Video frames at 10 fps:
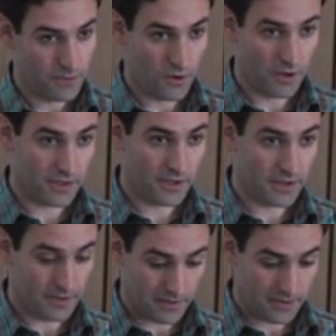on
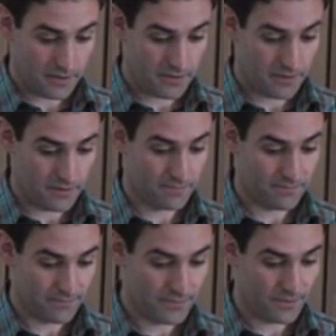the
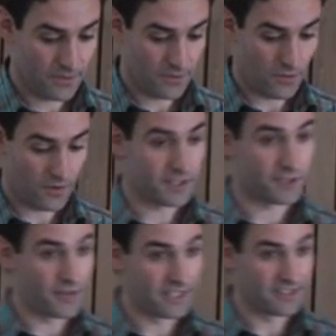
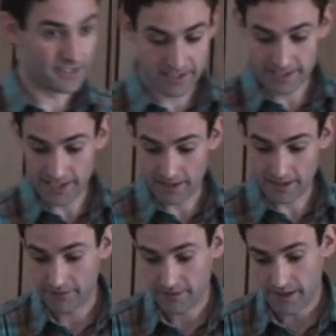strategy
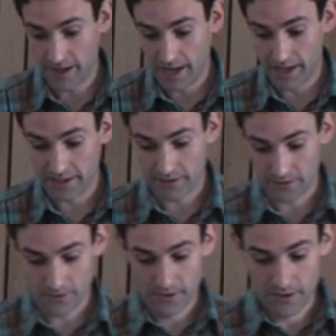itself, and
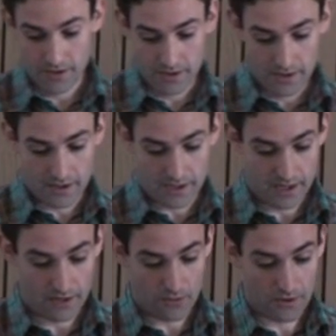
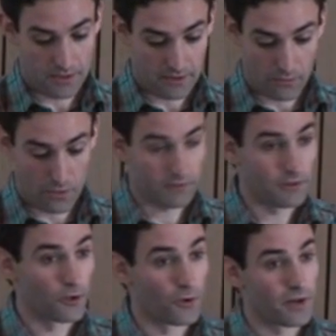on what we
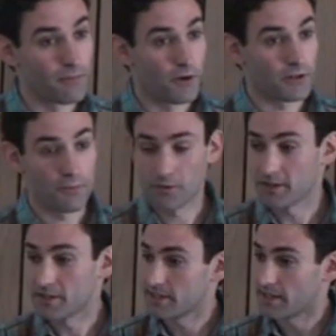learn about
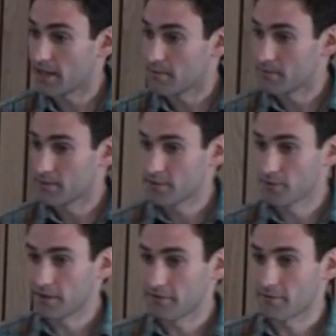opponent's type through
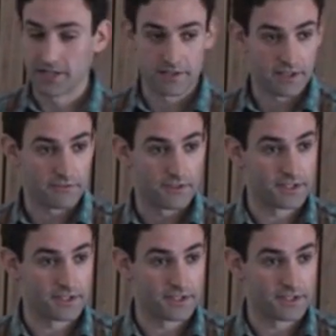the information that we